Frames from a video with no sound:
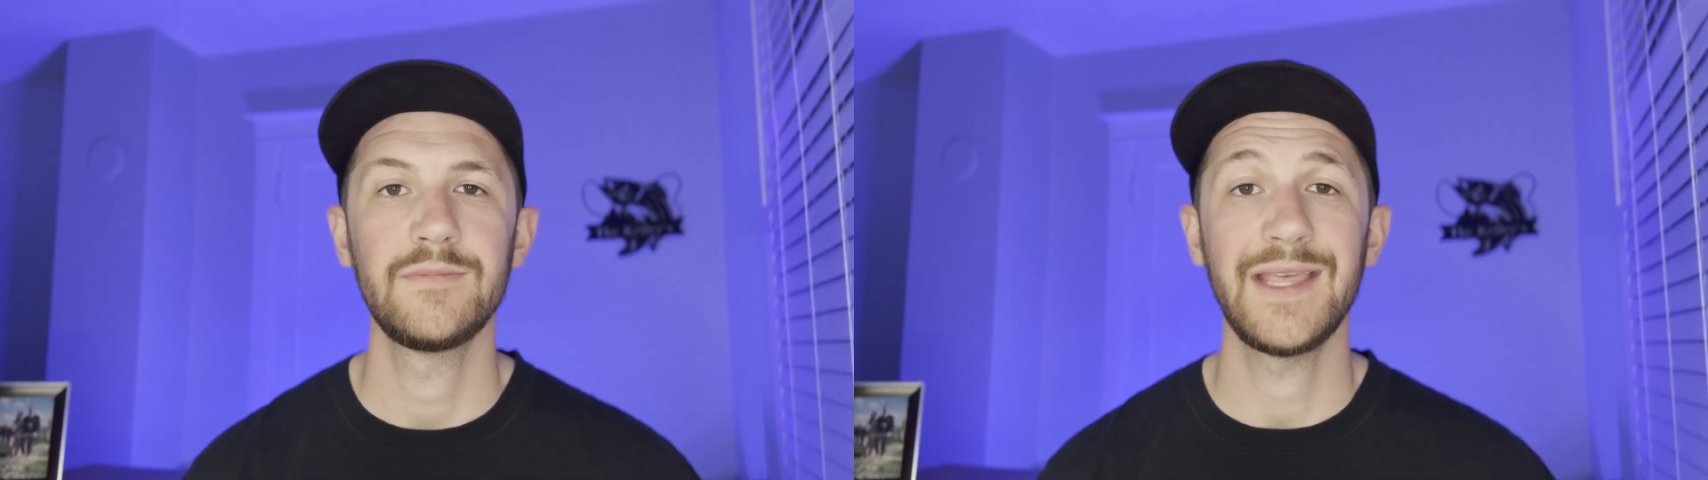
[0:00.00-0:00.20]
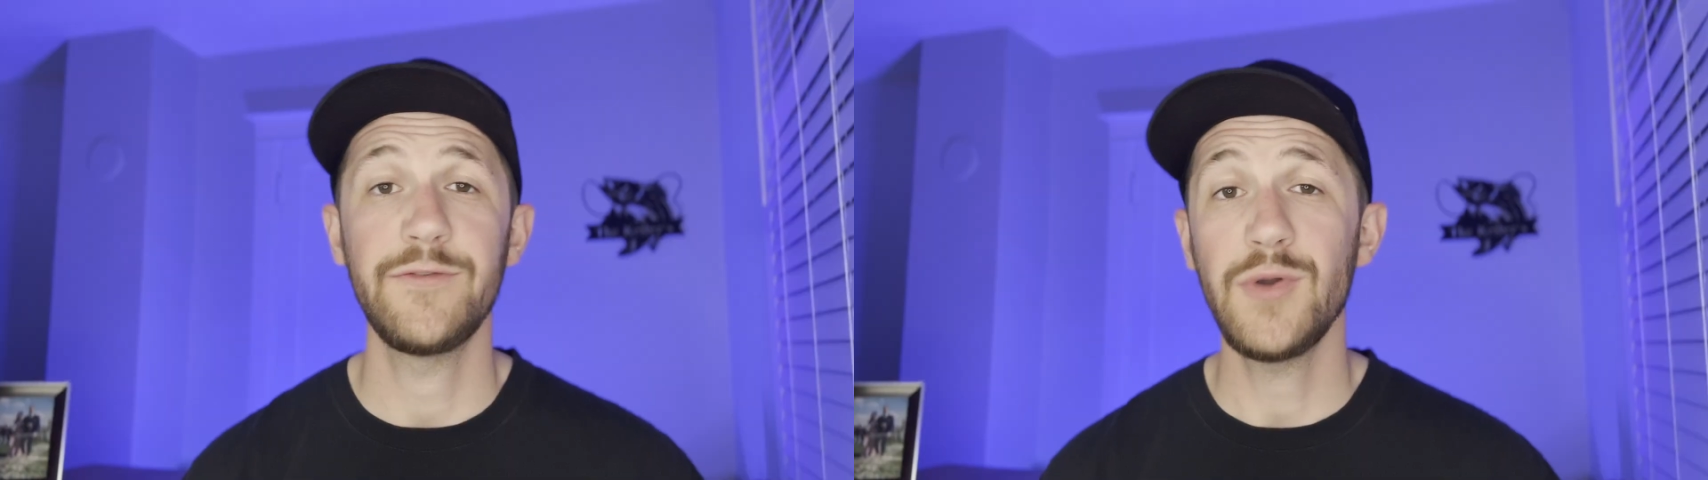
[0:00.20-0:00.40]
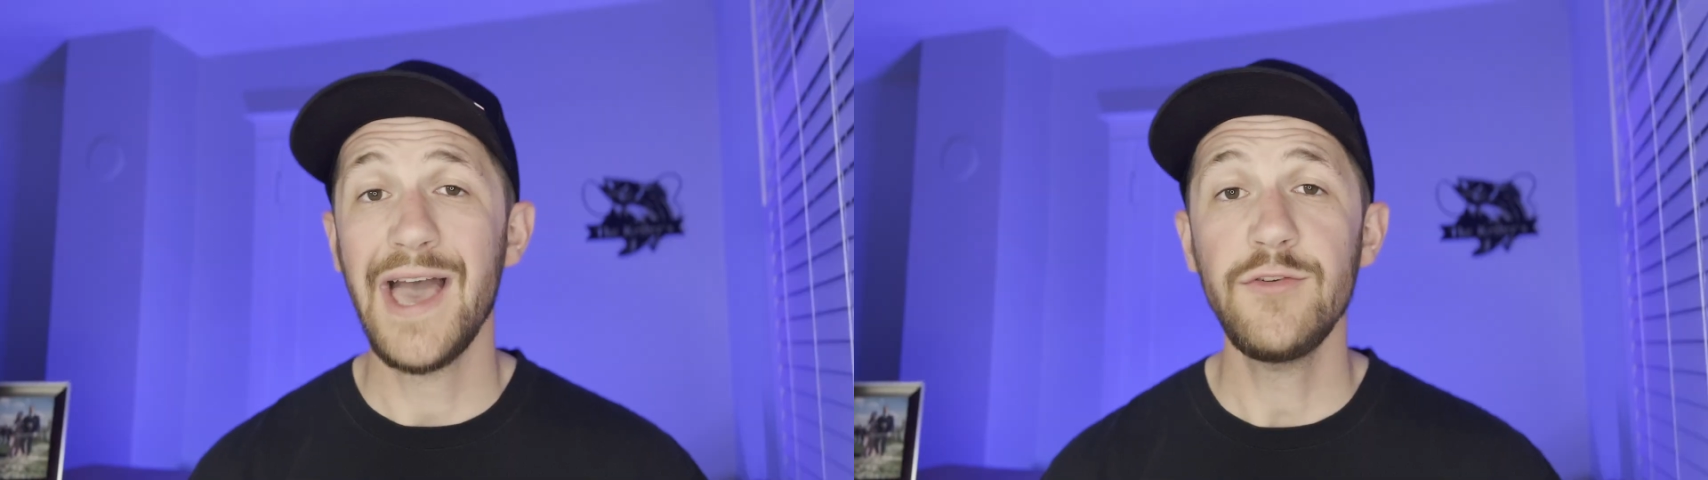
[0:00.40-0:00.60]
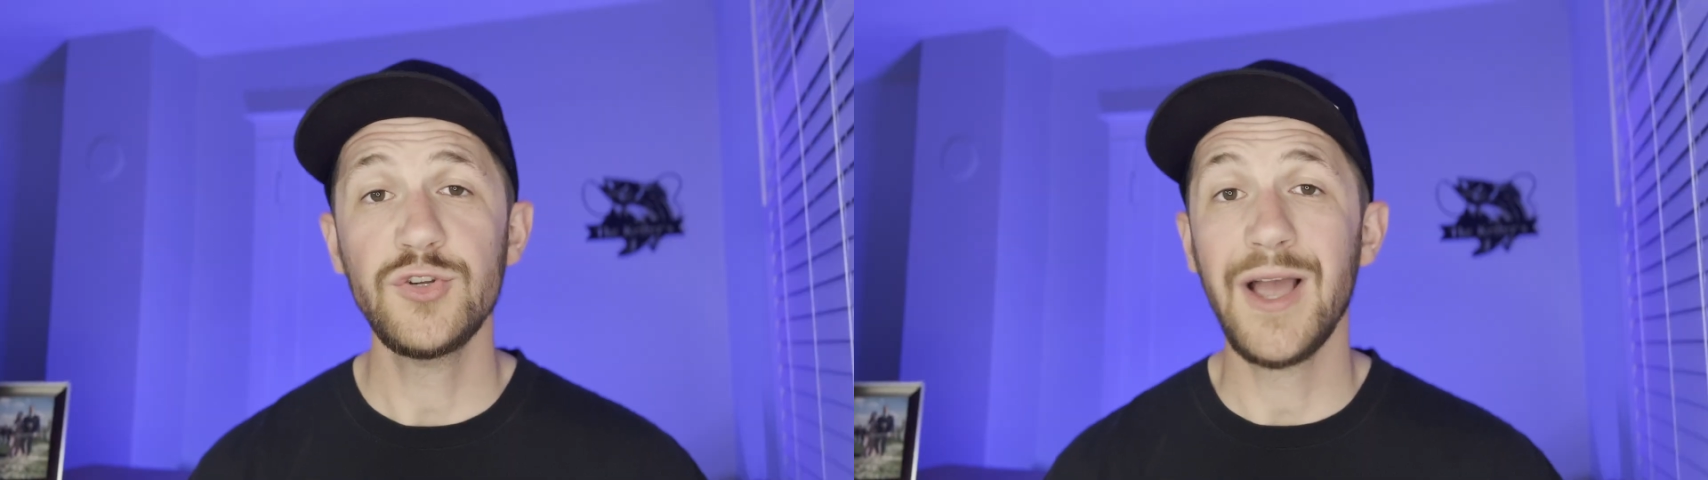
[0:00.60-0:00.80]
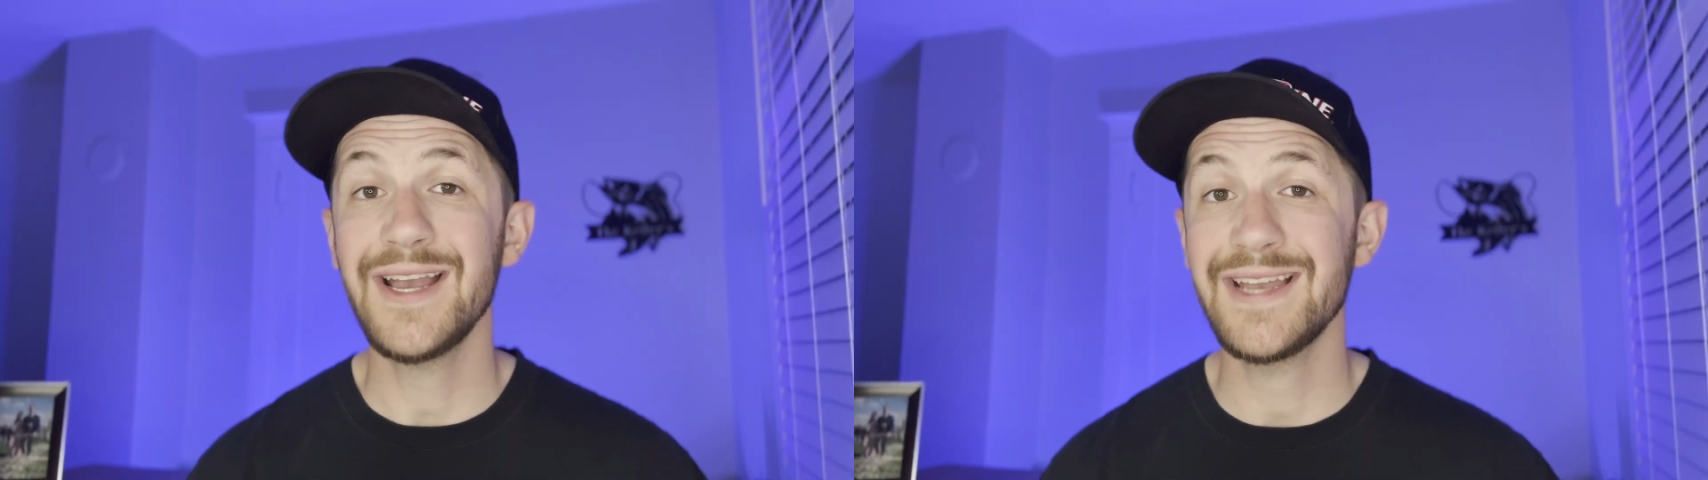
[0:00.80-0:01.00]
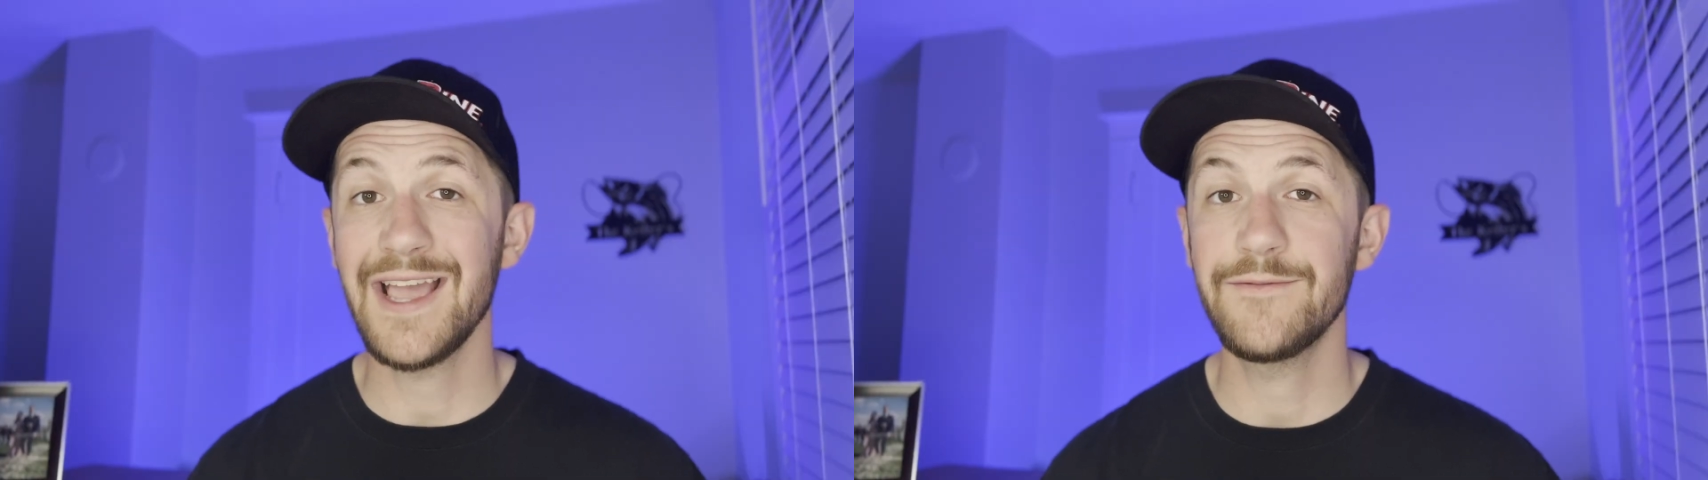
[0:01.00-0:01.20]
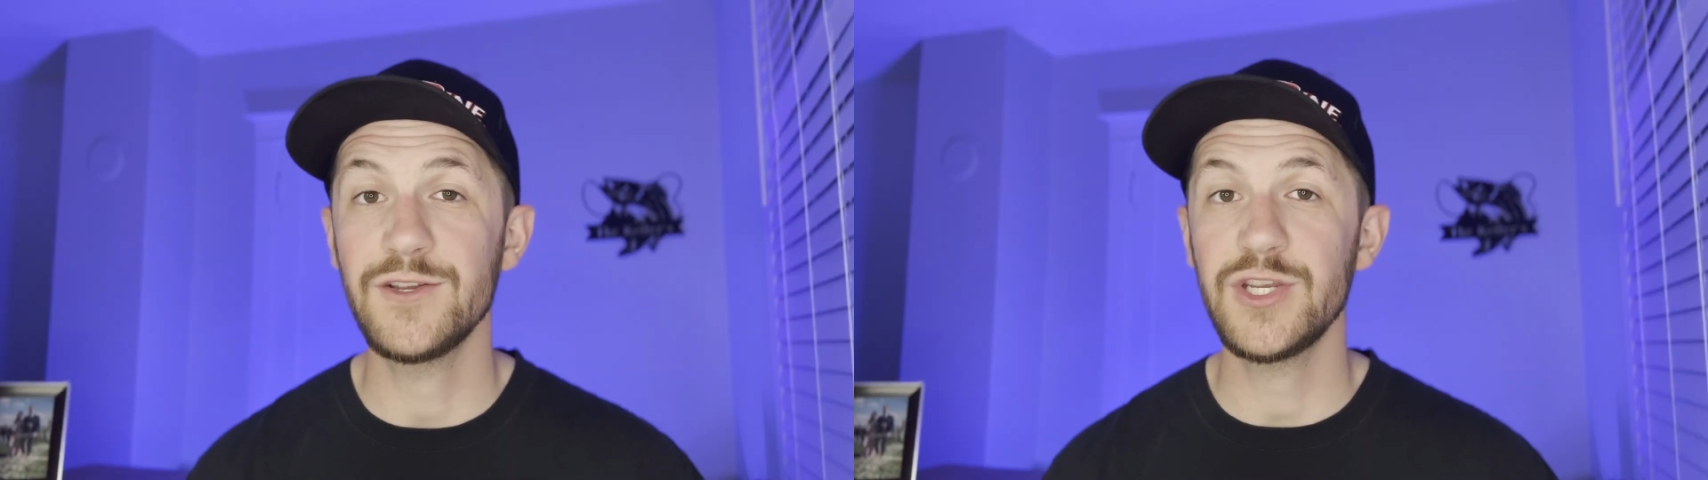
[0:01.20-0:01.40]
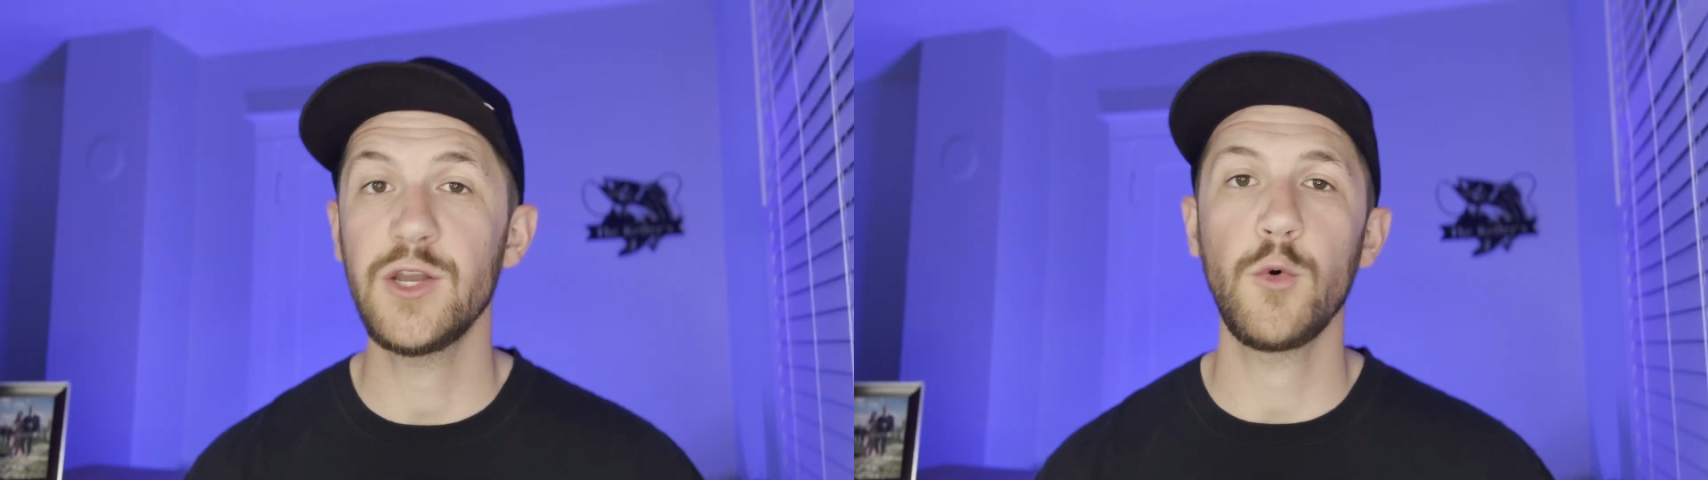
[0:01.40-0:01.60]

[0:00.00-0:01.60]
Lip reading: If you haven't tried night fishing